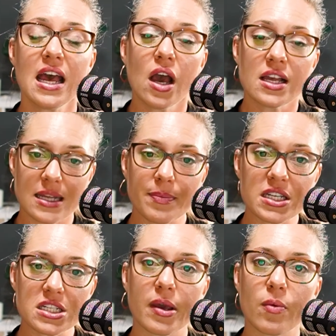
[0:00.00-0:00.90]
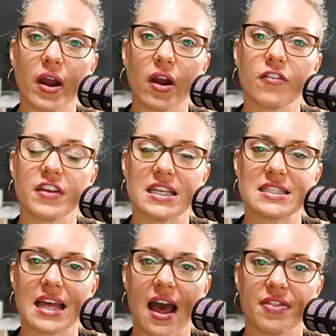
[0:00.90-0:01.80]
Something to be aware of is
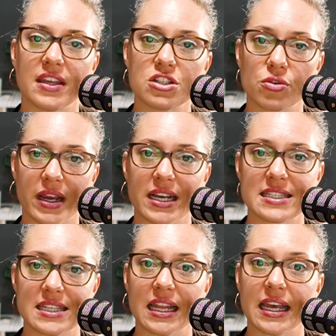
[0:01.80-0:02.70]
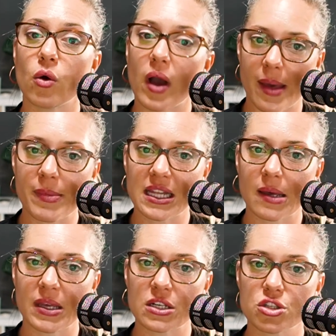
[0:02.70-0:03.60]
that the direct selling or
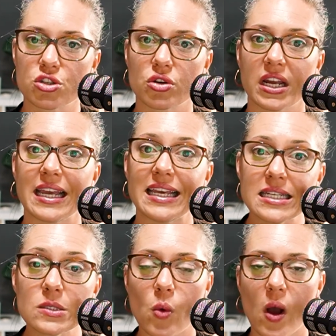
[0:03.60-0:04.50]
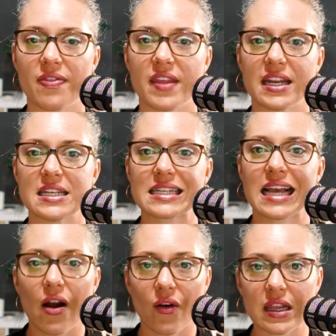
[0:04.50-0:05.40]
MLM industry is one that is
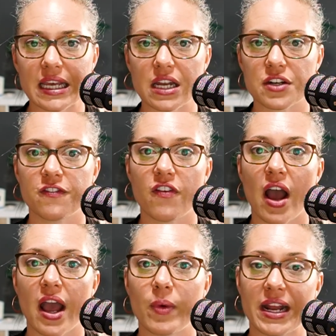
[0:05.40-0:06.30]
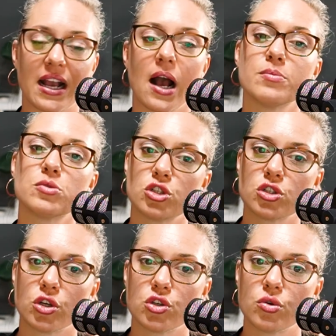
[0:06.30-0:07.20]
currently under fire when it comes to
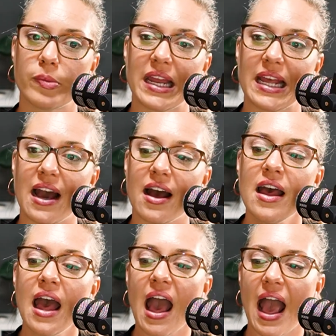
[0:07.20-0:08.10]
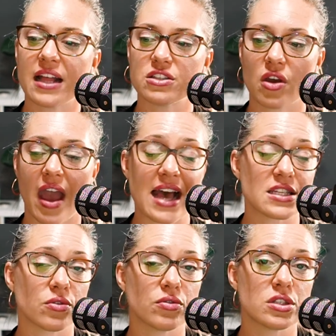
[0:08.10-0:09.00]
social media. And so as
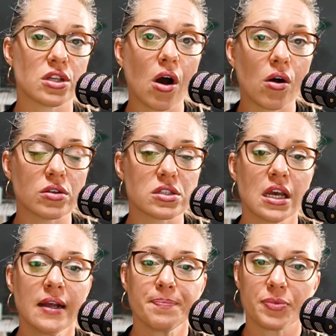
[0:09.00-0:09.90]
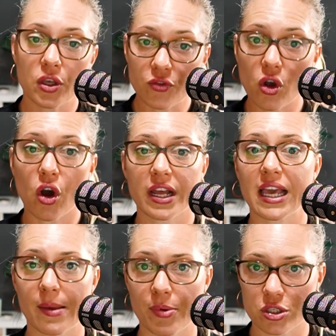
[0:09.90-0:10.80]
a result, you've got to
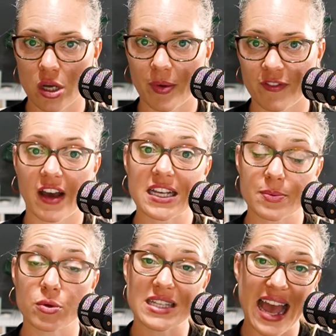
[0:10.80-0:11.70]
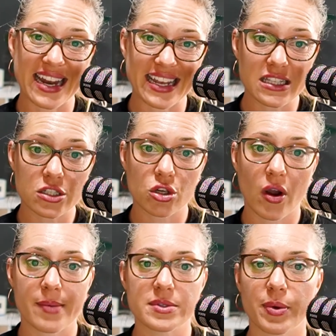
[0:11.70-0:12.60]
keep on top of Facebook's and
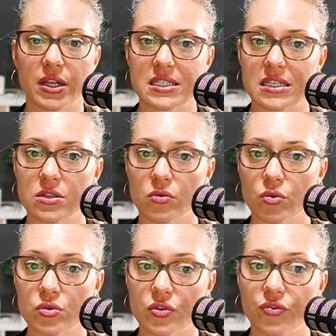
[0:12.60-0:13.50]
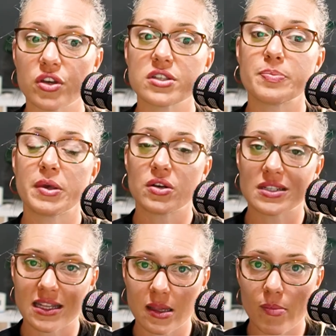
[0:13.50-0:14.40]
Instagram's policies and rules of use, because
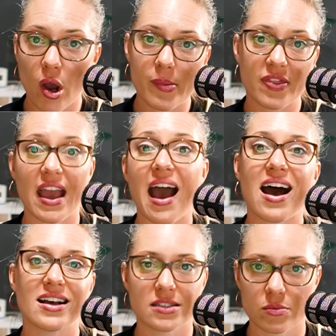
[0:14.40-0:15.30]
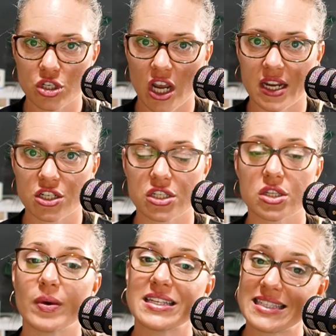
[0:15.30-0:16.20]
at the moment there are some changes that
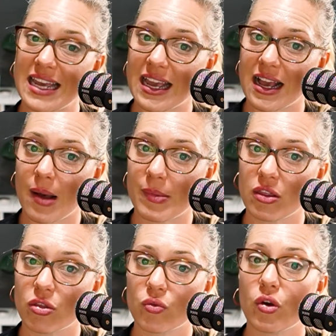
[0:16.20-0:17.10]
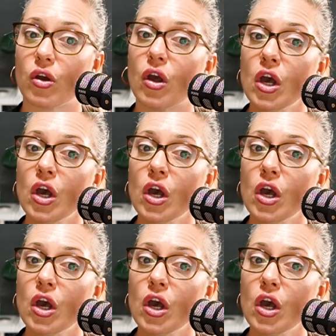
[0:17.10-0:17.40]
we're seeing coming through.